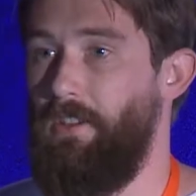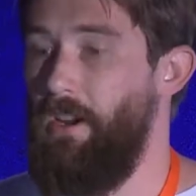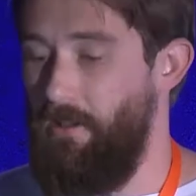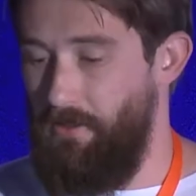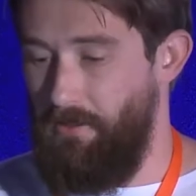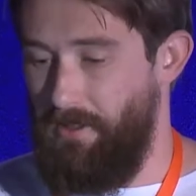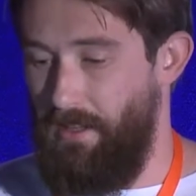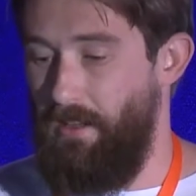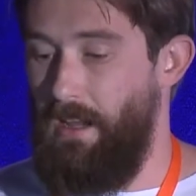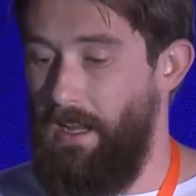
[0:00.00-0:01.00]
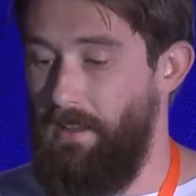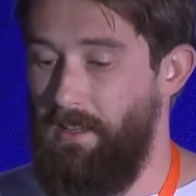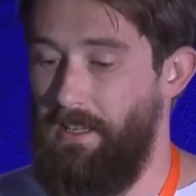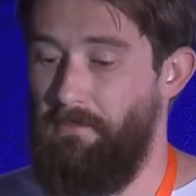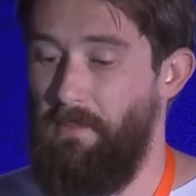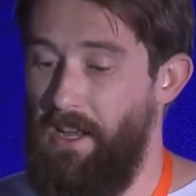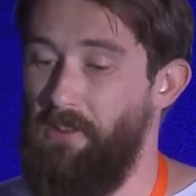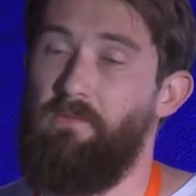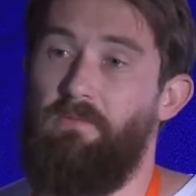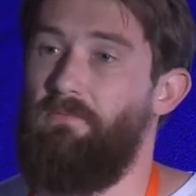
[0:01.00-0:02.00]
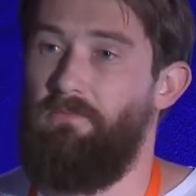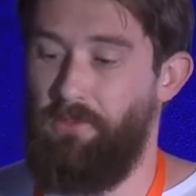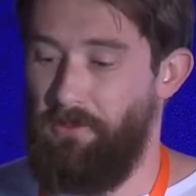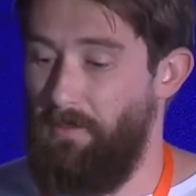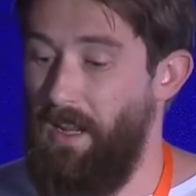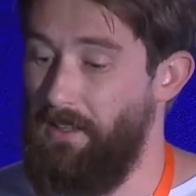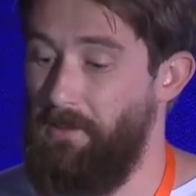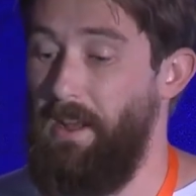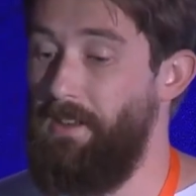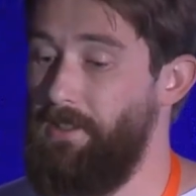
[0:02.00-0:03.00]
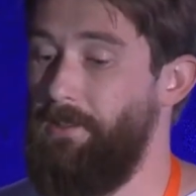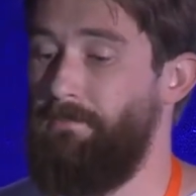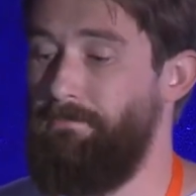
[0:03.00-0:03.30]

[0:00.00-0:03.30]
the current user and the mail sort of plugin manager.